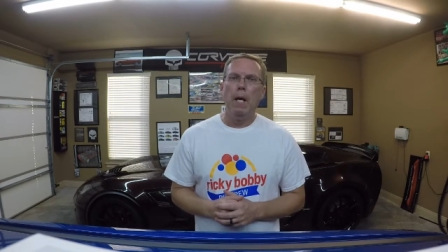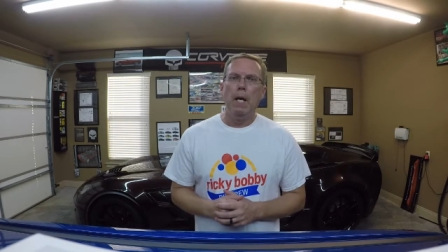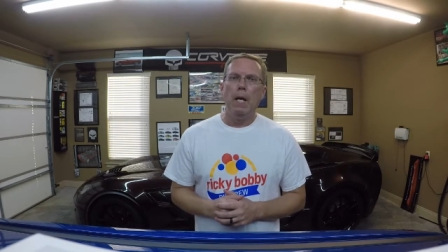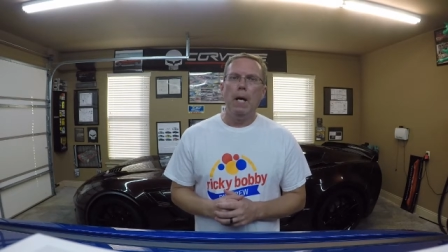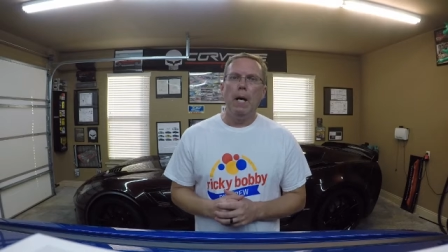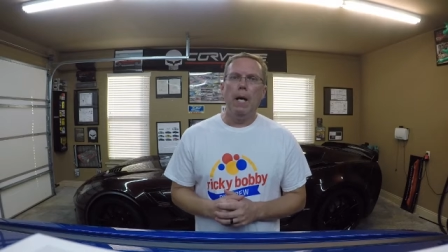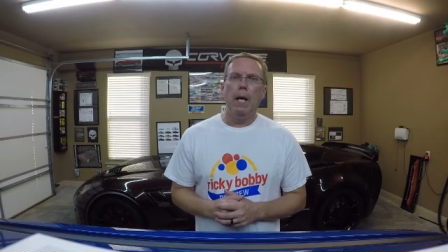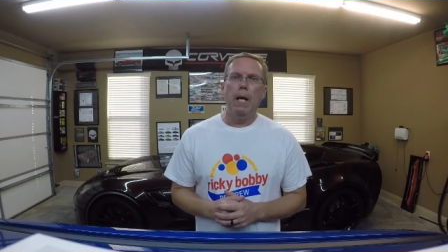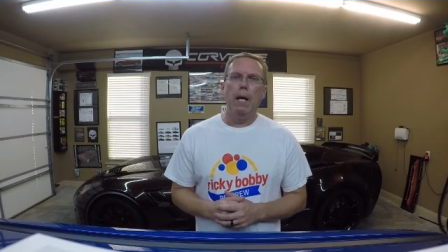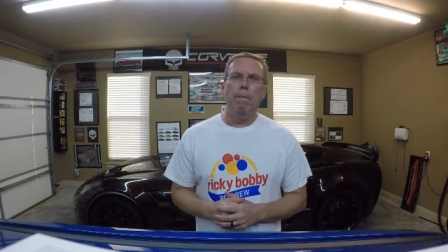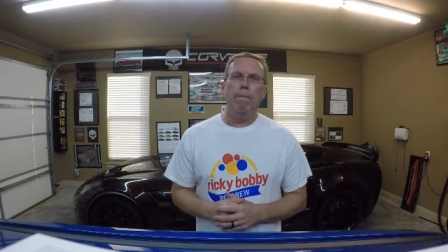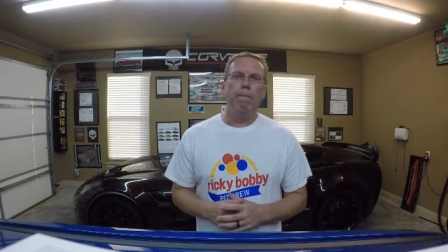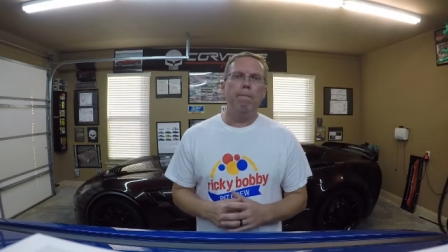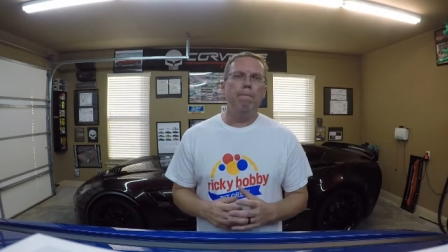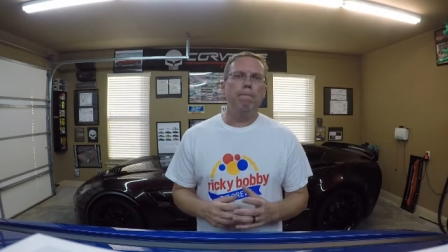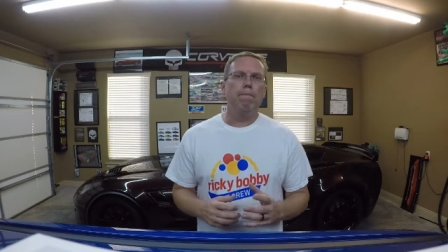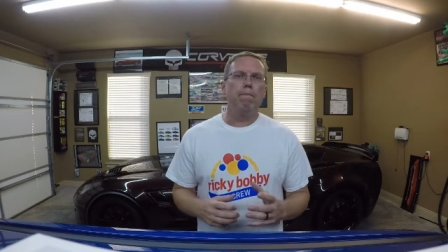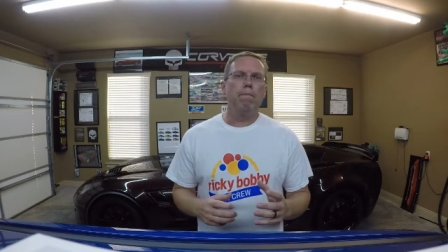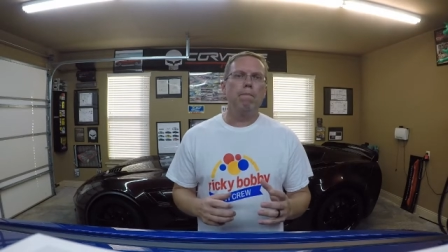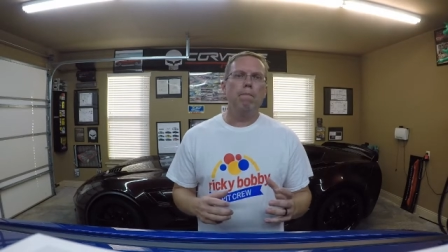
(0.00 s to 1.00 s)

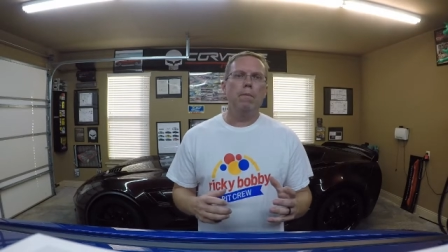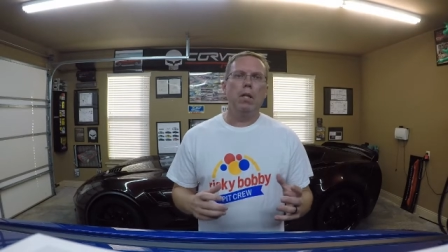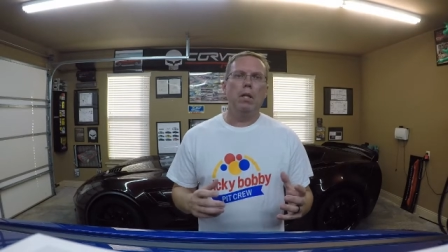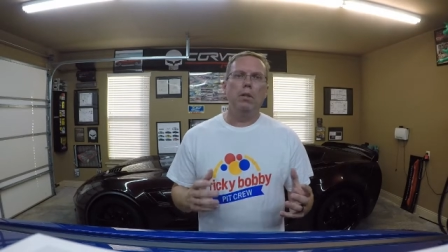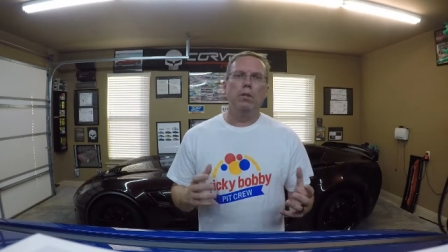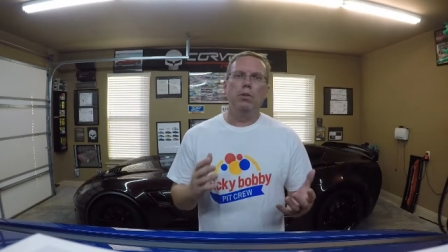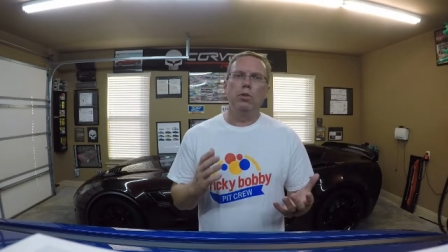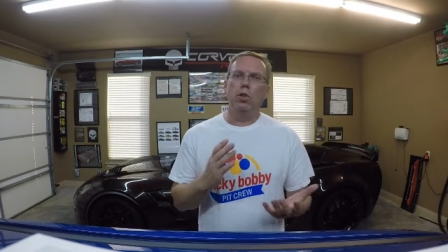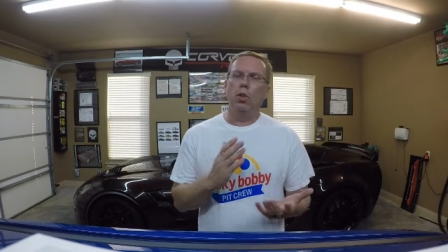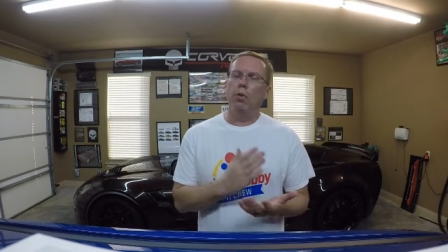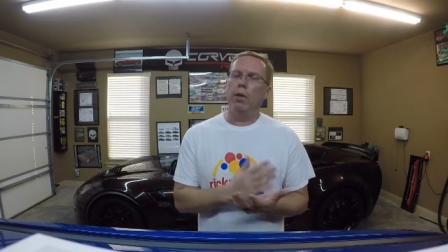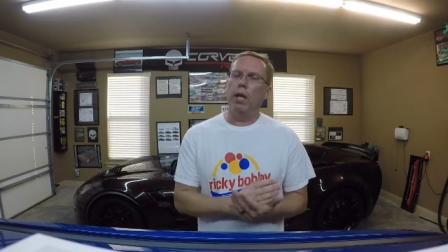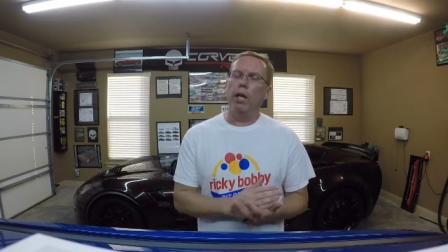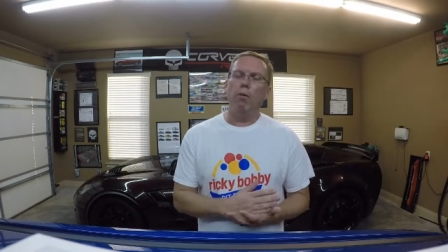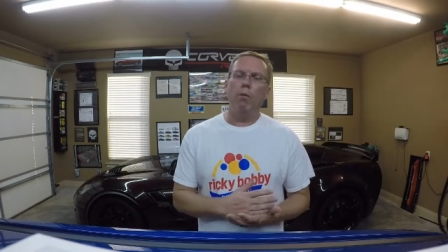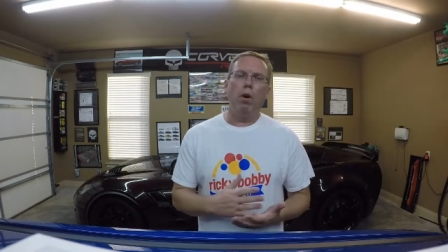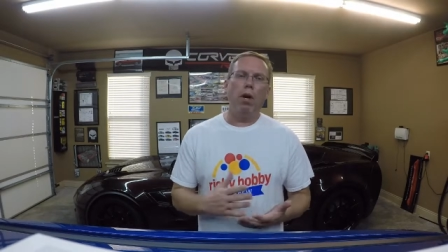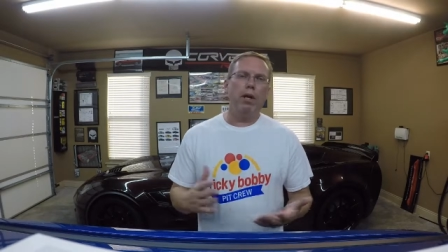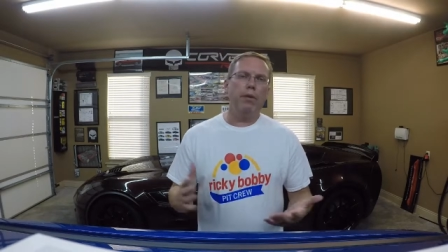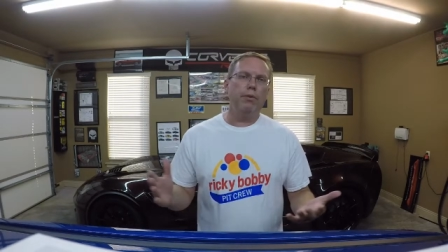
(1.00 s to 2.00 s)
kind
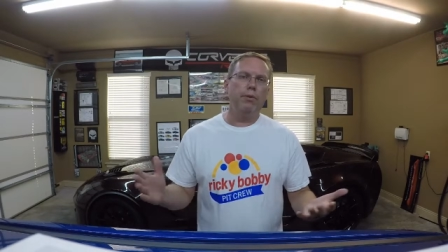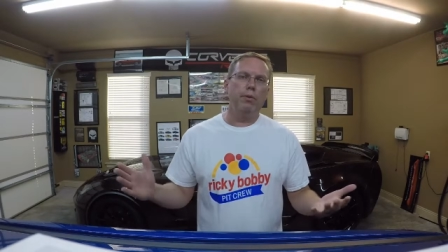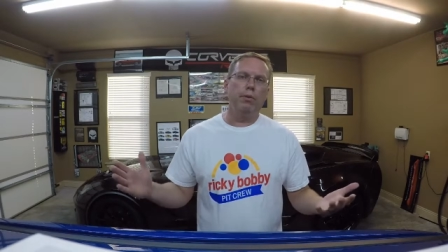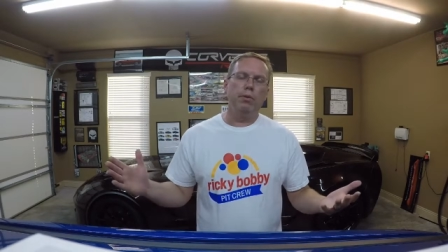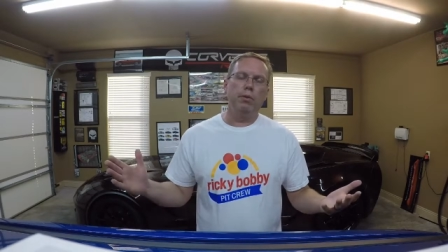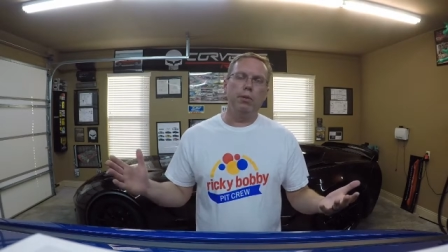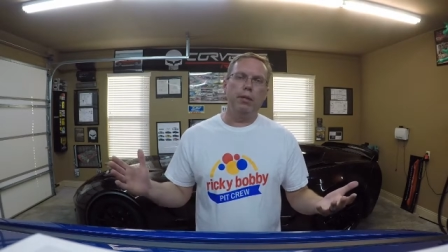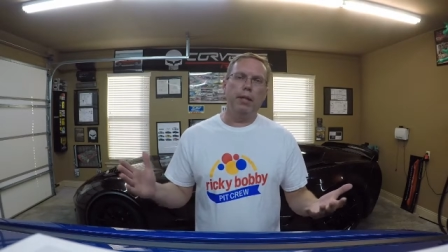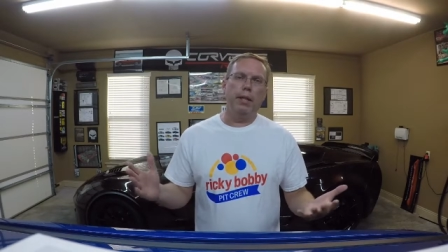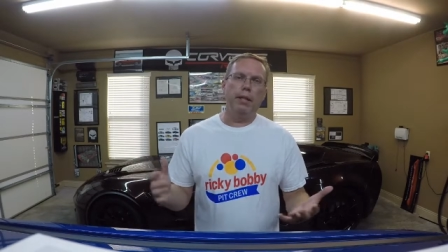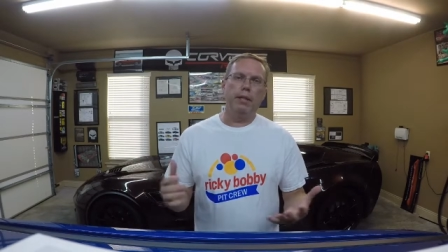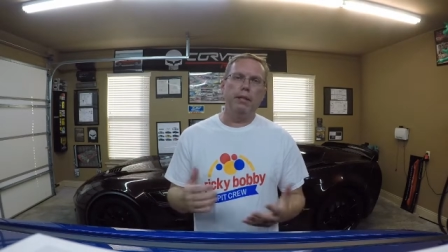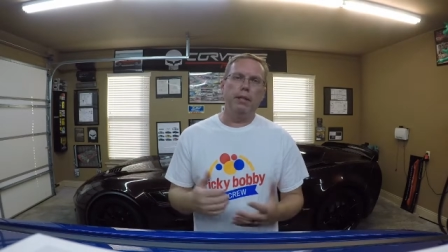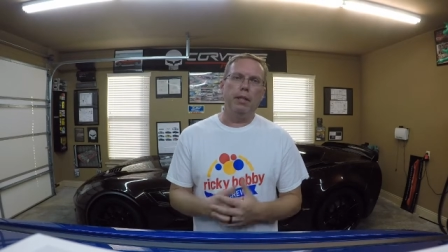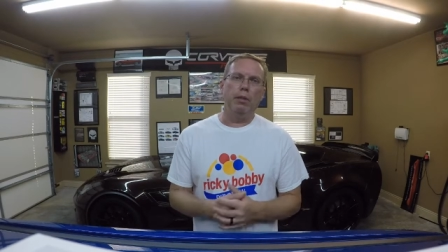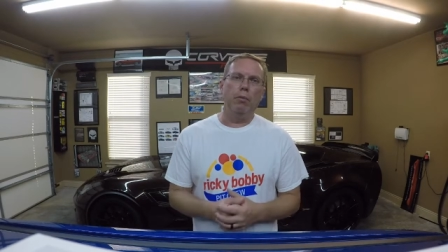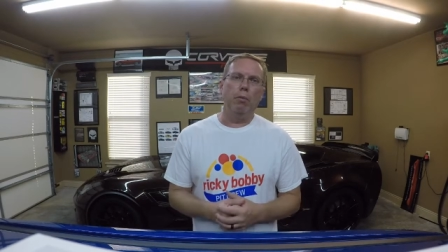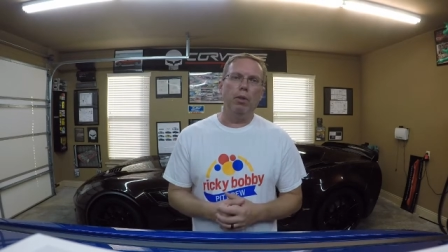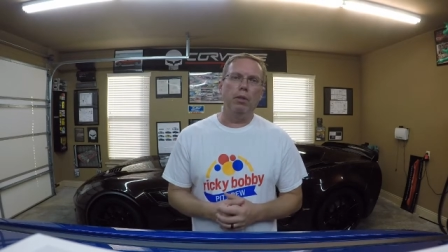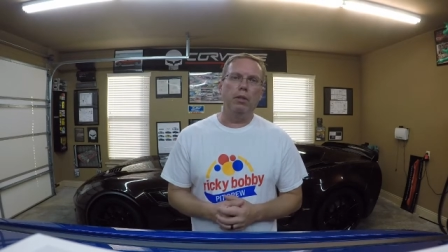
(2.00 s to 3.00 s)
of walkthroughs, like I
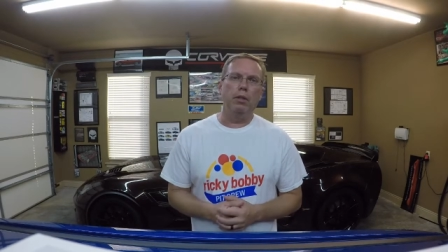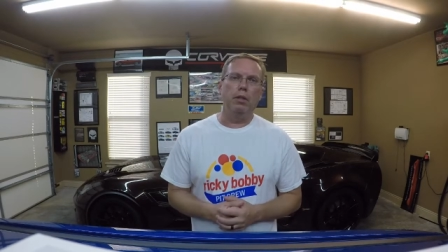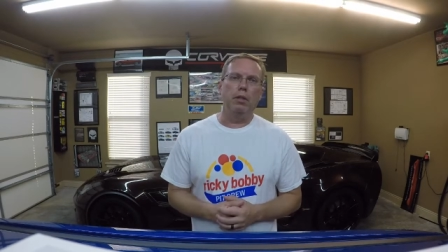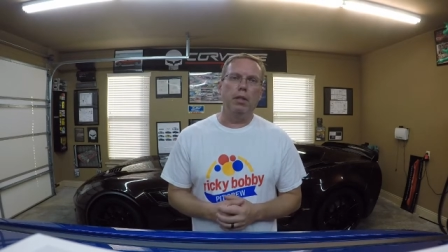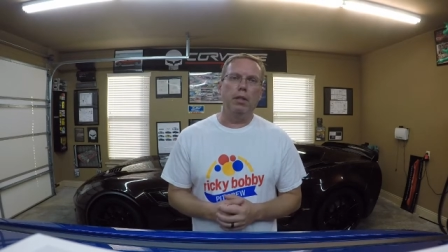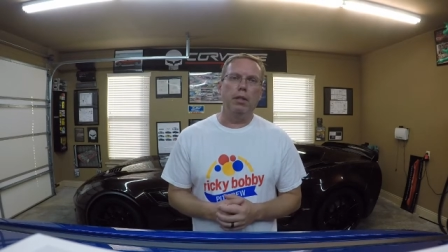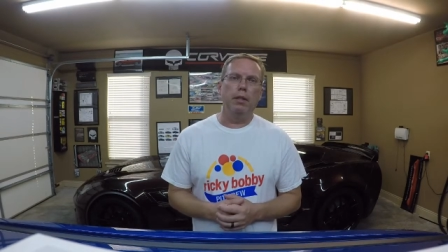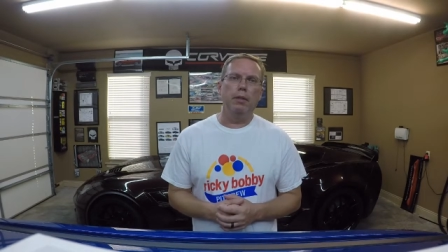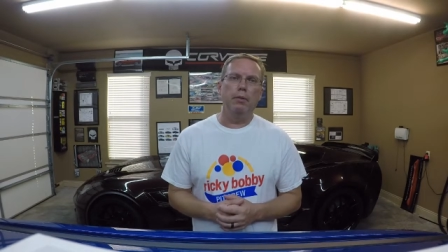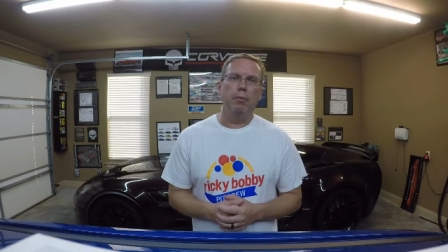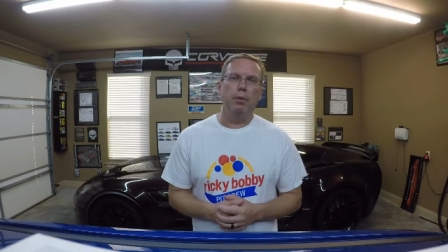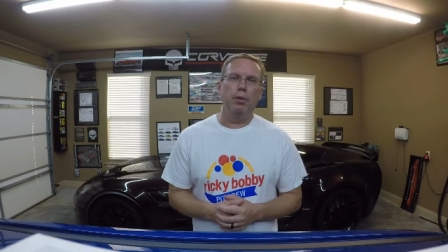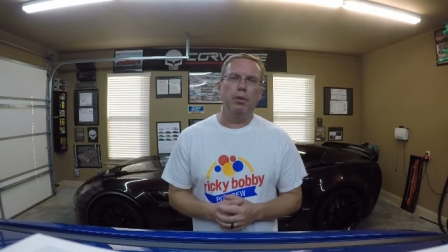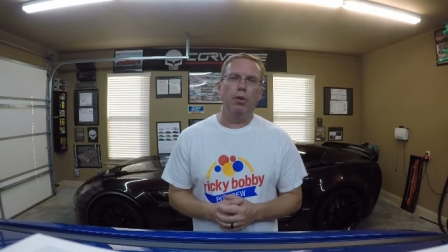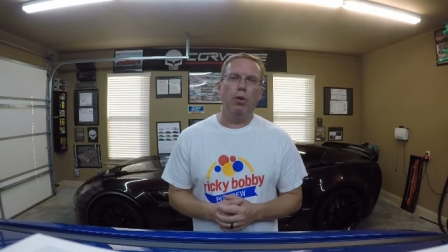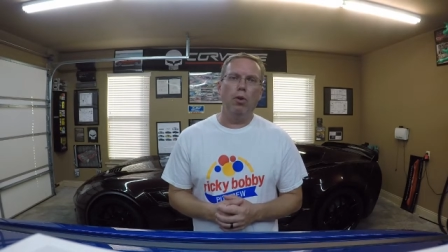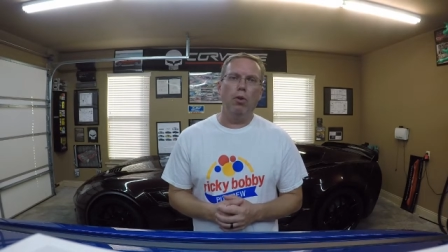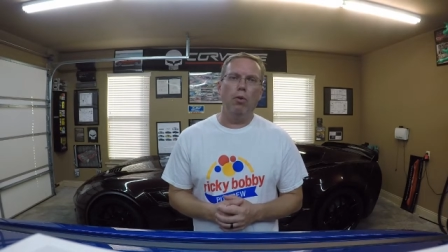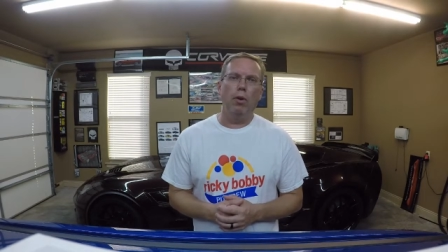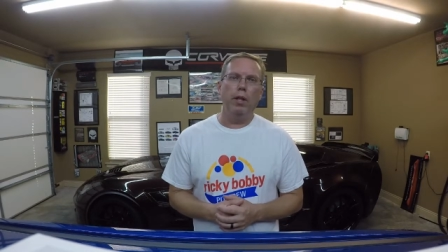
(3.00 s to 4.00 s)
said, there wasn't
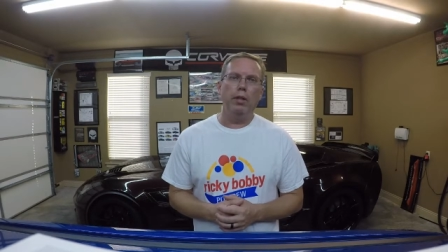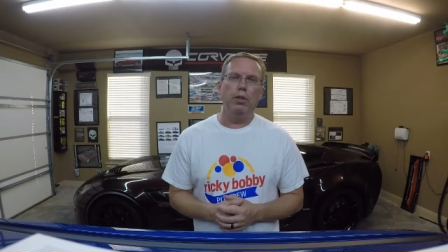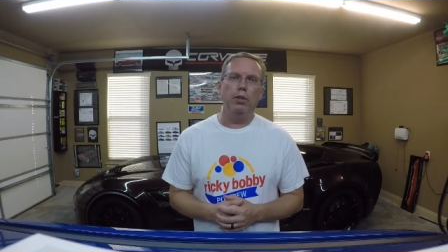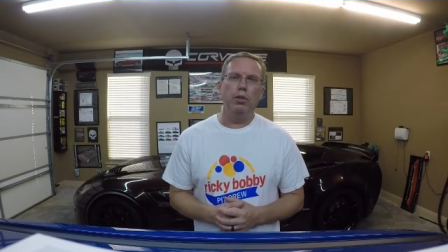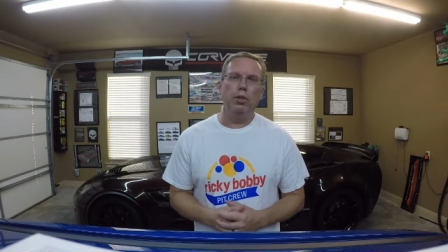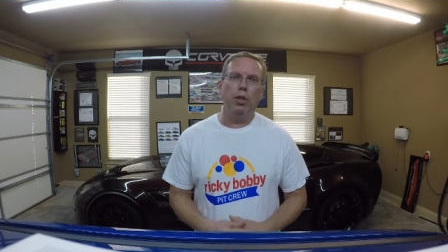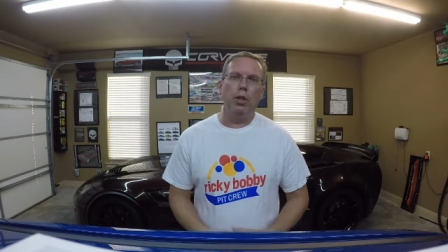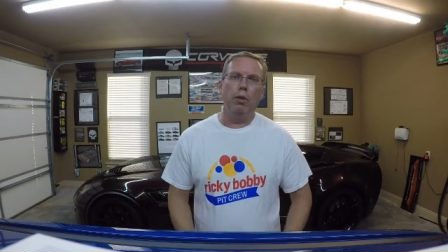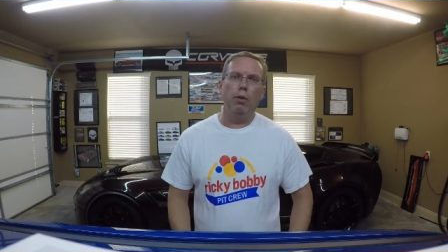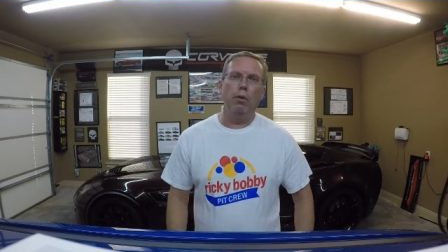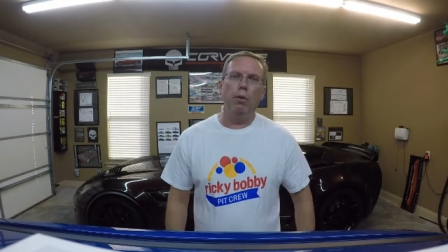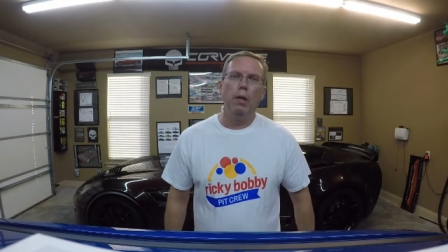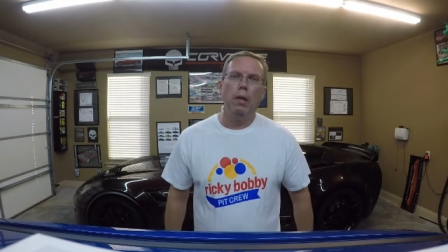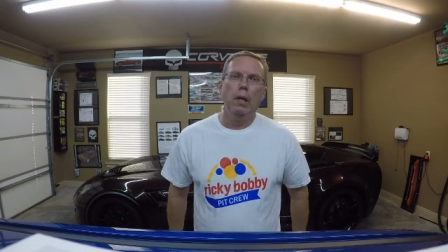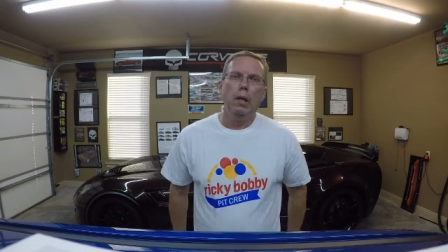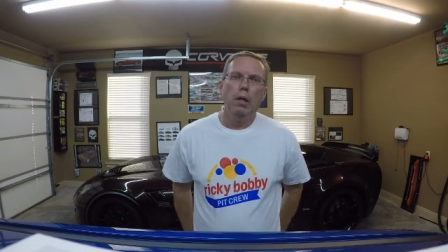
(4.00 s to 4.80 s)
a whole lot to show